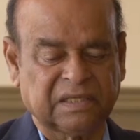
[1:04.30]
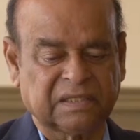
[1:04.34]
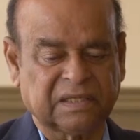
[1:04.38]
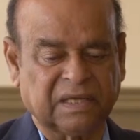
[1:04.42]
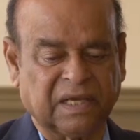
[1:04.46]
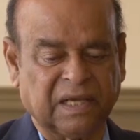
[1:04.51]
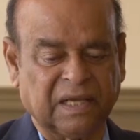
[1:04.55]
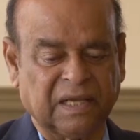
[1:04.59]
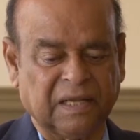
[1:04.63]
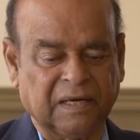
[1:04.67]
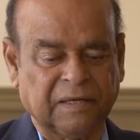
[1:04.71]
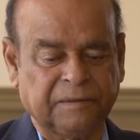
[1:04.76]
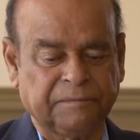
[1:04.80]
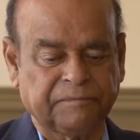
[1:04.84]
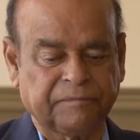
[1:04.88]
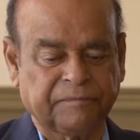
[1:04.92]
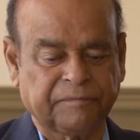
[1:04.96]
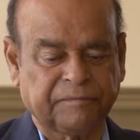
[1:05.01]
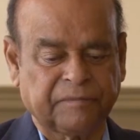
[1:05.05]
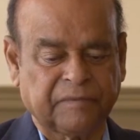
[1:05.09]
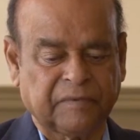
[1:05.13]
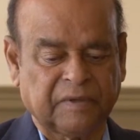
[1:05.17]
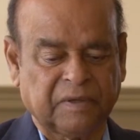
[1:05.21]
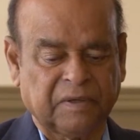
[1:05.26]
style,
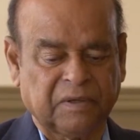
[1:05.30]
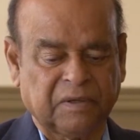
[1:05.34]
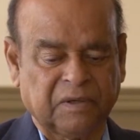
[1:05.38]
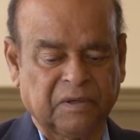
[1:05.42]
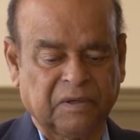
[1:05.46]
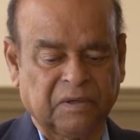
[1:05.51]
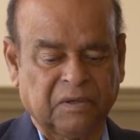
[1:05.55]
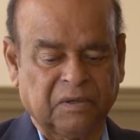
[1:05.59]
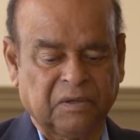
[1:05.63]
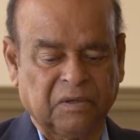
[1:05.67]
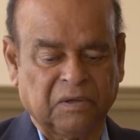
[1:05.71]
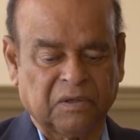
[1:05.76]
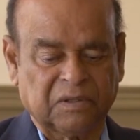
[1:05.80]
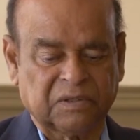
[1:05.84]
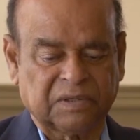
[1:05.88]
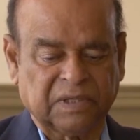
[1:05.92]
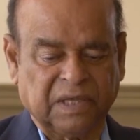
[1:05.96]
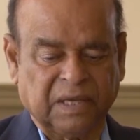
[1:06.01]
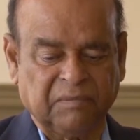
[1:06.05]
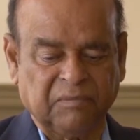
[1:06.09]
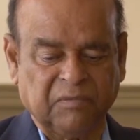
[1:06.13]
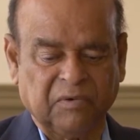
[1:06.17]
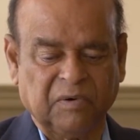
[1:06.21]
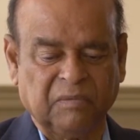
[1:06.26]

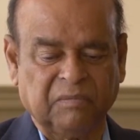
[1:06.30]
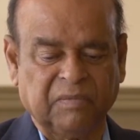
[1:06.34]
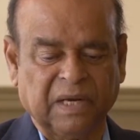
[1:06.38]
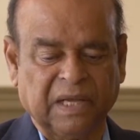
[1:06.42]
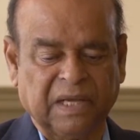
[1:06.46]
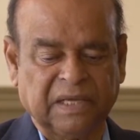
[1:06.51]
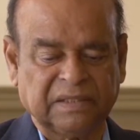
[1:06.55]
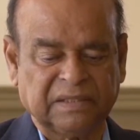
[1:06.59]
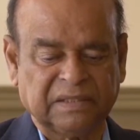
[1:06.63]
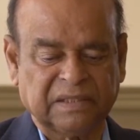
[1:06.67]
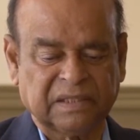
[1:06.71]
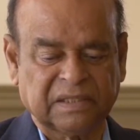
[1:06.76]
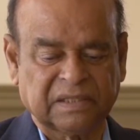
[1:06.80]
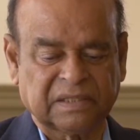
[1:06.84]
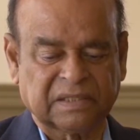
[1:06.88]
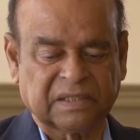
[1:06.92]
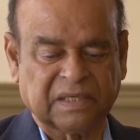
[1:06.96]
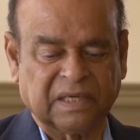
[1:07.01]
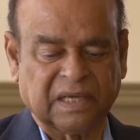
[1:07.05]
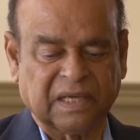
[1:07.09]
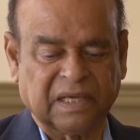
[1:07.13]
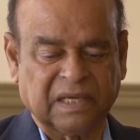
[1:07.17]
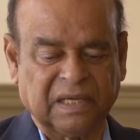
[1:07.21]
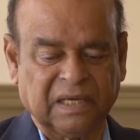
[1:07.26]
some obliging
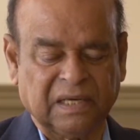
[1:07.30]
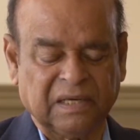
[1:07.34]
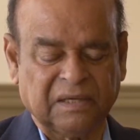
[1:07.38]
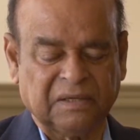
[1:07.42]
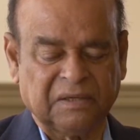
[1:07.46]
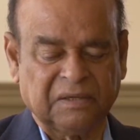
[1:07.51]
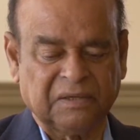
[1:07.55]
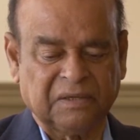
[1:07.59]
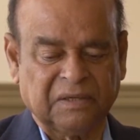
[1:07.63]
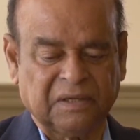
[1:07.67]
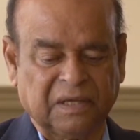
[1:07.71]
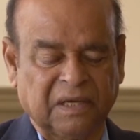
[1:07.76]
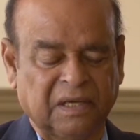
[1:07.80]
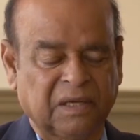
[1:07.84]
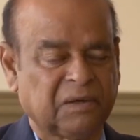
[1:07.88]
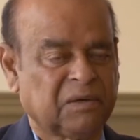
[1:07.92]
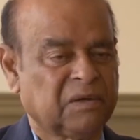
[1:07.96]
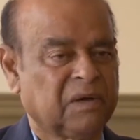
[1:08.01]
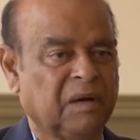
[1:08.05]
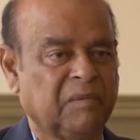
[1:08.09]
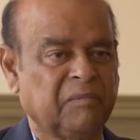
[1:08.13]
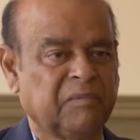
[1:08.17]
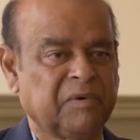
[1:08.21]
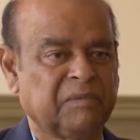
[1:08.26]
style, and
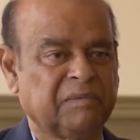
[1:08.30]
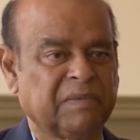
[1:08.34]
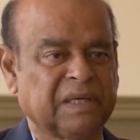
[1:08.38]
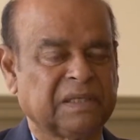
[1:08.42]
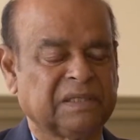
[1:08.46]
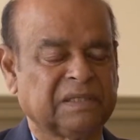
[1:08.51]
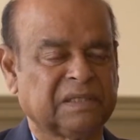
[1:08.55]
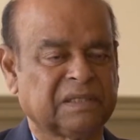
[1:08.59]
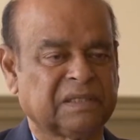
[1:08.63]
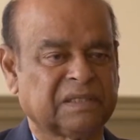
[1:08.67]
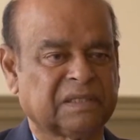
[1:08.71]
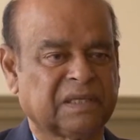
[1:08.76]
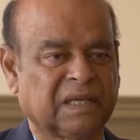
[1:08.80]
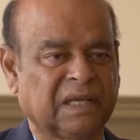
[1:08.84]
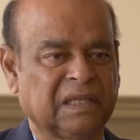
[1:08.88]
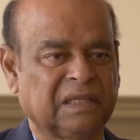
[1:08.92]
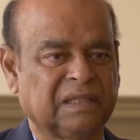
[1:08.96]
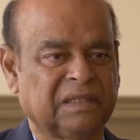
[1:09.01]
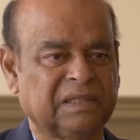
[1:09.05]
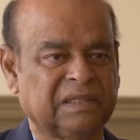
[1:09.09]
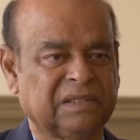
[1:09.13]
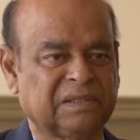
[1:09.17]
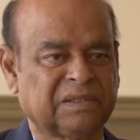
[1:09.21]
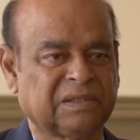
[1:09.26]
compromising
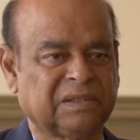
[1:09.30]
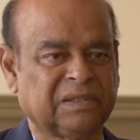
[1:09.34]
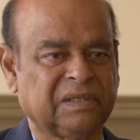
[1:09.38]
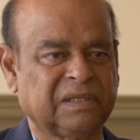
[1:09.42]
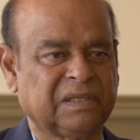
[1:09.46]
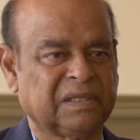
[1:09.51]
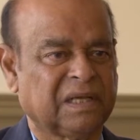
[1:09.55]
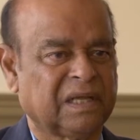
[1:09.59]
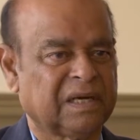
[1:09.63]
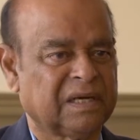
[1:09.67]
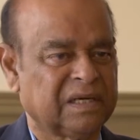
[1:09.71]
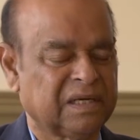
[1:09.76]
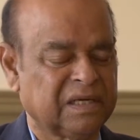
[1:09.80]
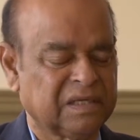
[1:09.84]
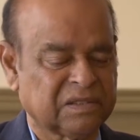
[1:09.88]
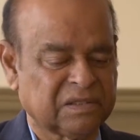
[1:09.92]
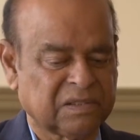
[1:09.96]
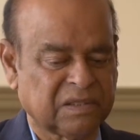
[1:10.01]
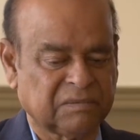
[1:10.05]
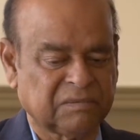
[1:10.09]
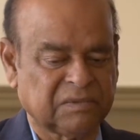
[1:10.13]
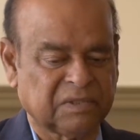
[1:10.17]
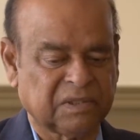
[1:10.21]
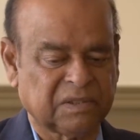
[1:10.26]
style, these three, and
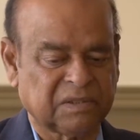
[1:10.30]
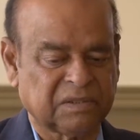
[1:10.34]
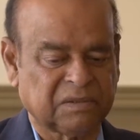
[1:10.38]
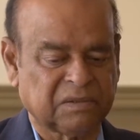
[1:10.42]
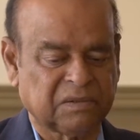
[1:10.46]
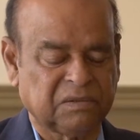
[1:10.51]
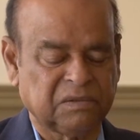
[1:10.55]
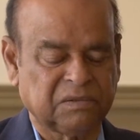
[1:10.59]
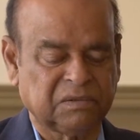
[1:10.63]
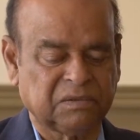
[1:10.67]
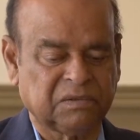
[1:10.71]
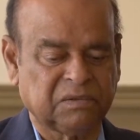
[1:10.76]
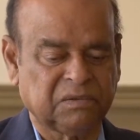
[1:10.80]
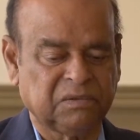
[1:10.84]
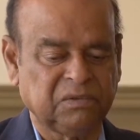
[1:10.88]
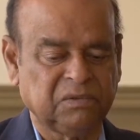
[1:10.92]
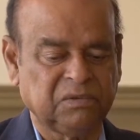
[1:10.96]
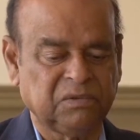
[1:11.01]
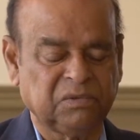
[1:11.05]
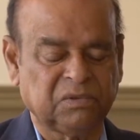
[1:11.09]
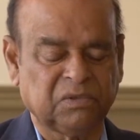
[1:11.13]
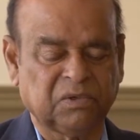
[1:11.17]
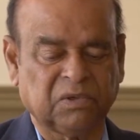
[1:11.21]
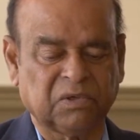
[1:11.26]
rest of the
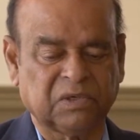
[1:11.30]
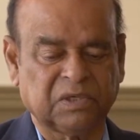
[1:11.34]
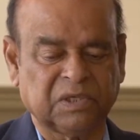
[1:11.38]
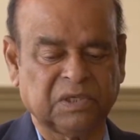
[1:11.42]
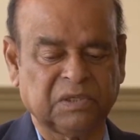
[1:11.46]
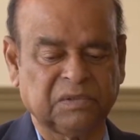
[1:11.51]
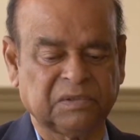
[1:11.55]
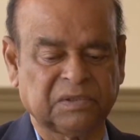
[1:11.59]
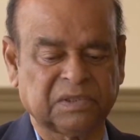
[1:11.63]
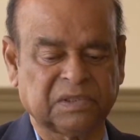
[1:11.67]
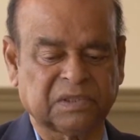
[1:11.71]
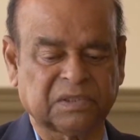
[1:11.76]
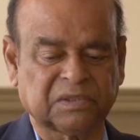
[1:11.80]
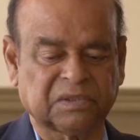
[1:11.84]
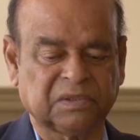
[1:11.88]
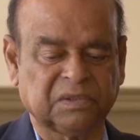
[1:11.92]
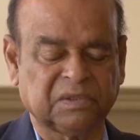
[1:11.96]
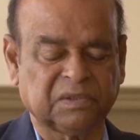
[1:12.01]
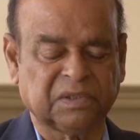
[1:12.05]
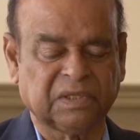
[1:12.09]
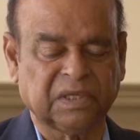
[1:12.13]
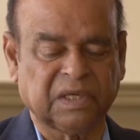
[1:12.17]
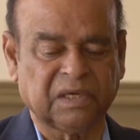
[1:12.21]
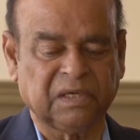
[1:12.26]
two don't use it.
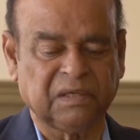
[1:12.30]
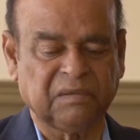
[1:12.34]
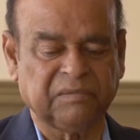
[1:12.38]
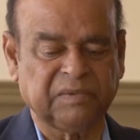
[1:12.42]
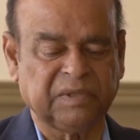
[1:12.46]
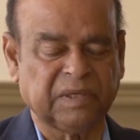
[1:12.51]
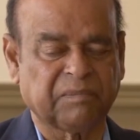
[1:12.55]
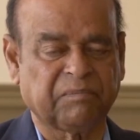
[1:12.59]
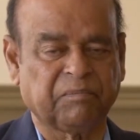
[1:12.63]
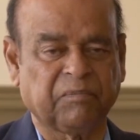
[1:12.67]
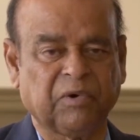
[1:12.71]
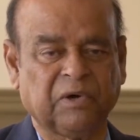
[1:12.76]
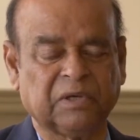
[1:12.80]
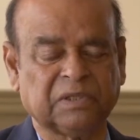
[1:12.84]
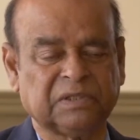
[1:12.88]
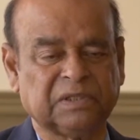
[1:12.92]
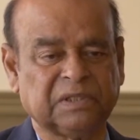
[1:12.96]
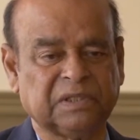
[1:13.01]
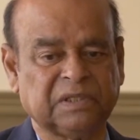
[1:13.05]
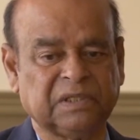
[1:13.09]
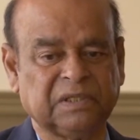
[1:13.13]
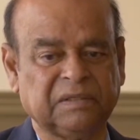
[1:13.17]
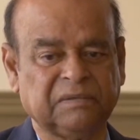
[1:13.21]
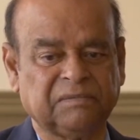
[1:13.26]
So there will be a
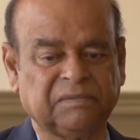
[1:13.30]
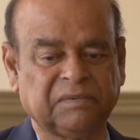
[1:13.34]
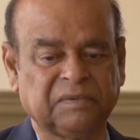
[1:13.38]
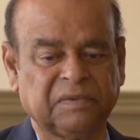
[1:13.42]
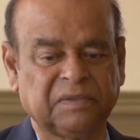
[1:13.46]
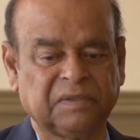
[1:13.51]
positive